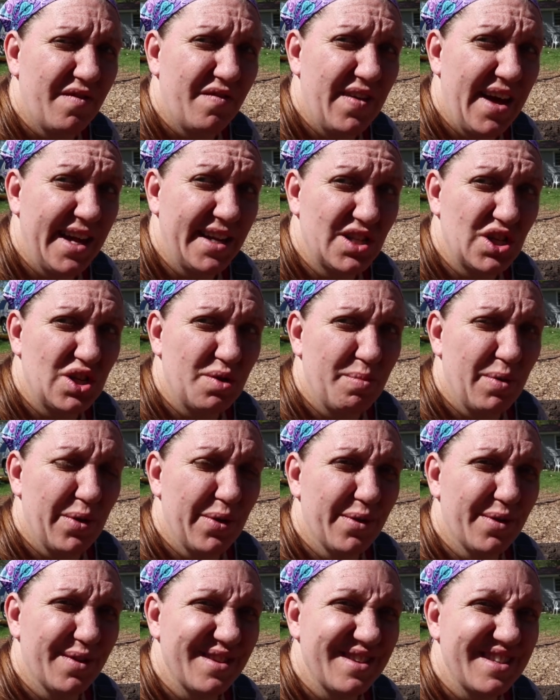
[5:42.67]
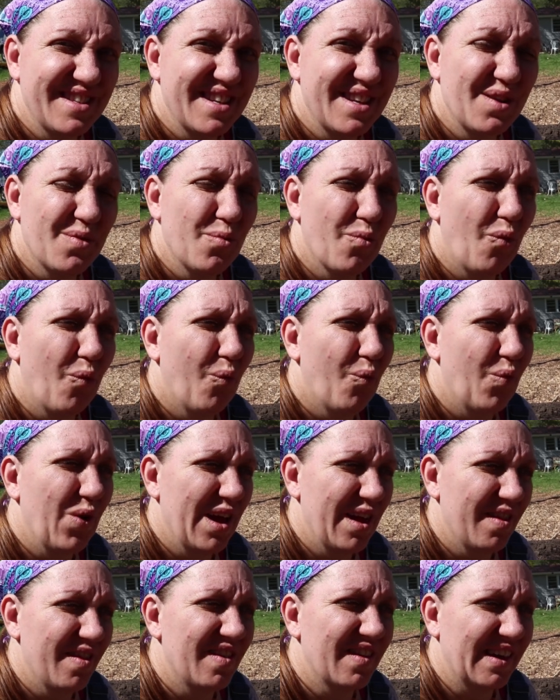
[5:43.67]
vegetables
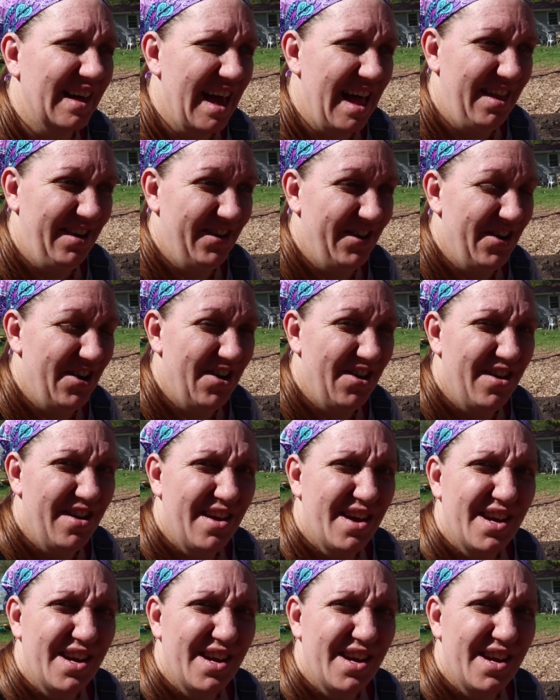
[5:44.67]
with the calendar.